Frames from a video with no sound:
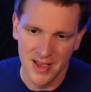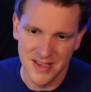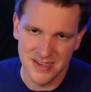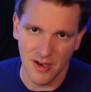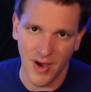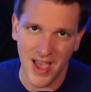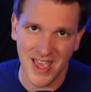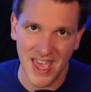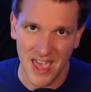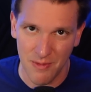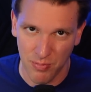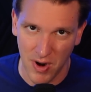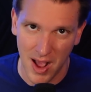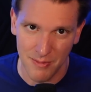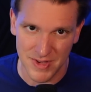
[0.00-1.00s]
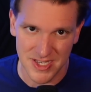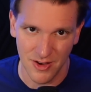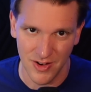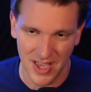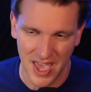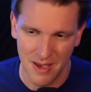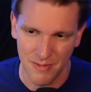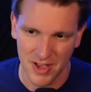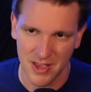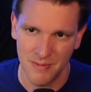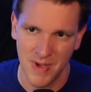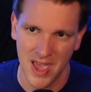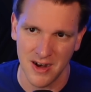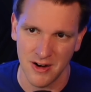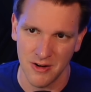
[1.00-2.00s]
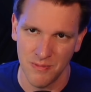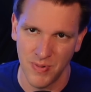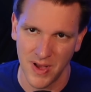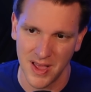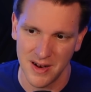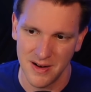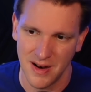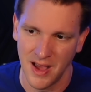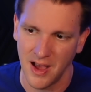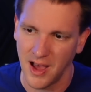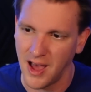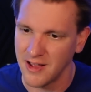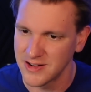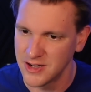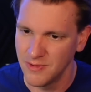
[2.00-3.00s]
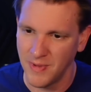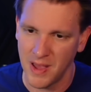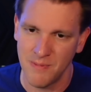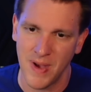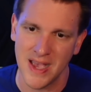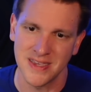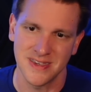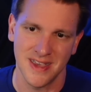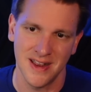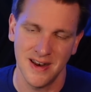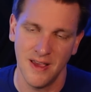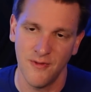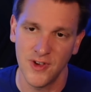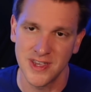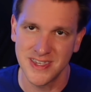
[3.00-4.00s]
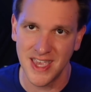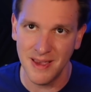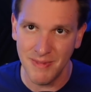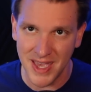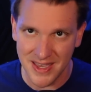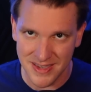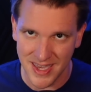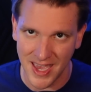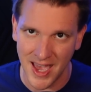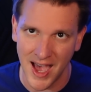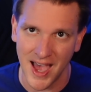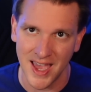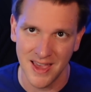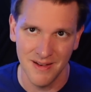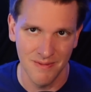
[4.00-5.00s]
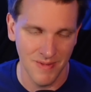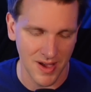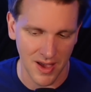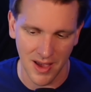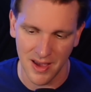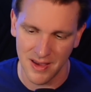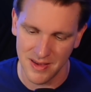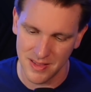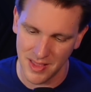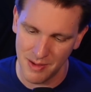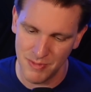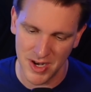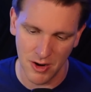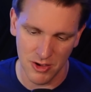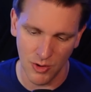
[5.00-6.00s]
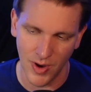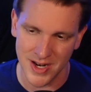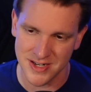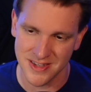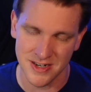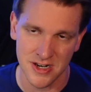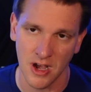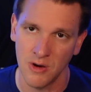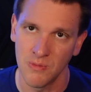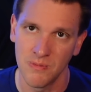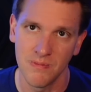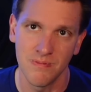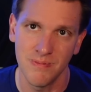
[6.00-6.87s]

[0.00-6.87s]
So I can't promise you a game of Commander, but uh, I'll do my best. And if you see me, say hi. Uh, let me know you watch the show.